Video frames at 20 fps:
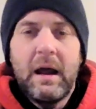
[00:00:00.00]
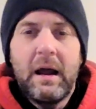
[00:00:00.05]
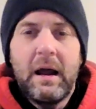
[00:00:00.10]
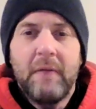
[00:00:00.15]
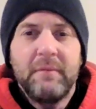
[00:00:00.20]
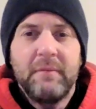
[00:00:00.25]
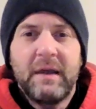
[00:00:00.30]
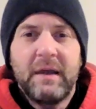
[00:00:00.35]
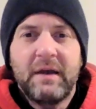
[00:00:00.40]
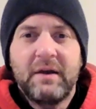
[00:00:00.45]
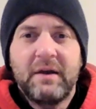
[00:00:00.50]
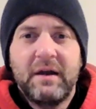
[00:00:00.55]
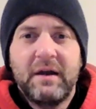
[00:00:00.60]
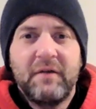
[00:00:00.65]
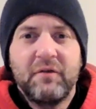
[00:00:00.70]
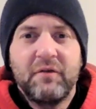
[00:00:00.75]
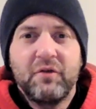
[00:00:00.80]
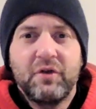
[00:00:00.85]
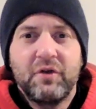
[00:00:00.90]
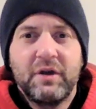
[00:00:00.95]
I'm not going to
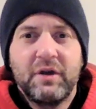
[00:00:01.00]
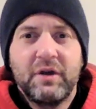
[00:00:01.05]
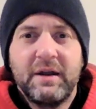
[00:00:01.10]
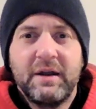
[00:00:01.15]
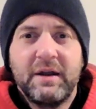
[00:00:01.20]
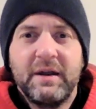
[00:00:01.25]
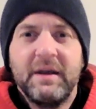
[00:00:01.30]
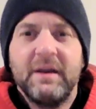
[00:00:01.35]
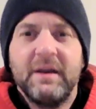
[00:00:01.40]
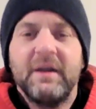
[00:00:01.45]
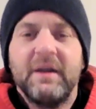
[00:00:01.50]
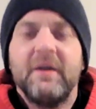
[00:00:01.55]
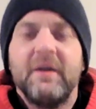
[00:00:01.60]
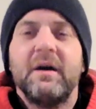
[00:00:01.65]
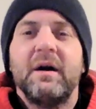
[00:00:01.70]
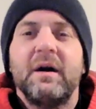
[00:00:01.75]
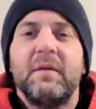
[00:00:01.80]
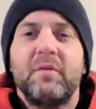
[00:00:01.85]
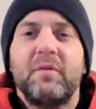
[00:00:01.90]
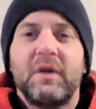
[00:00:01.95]
ever look at a kid,
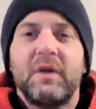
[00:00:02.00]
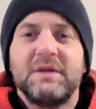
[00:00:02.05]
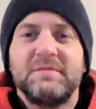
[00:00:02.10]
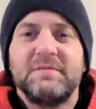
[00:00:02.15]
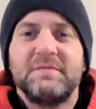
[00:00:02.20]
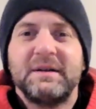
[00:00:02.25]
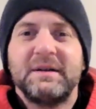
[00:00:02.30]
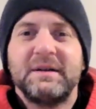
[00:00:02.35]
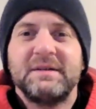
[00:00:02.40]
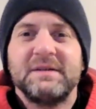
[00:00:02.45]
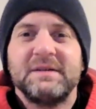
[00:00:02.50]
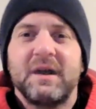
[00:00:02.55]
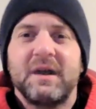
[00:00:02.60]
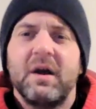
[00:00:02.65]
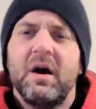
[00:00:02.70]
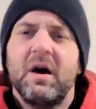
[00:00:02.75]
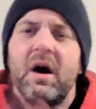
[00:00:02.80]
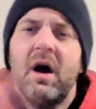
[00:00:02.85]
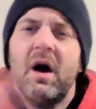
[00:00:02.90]
a prospect, and say,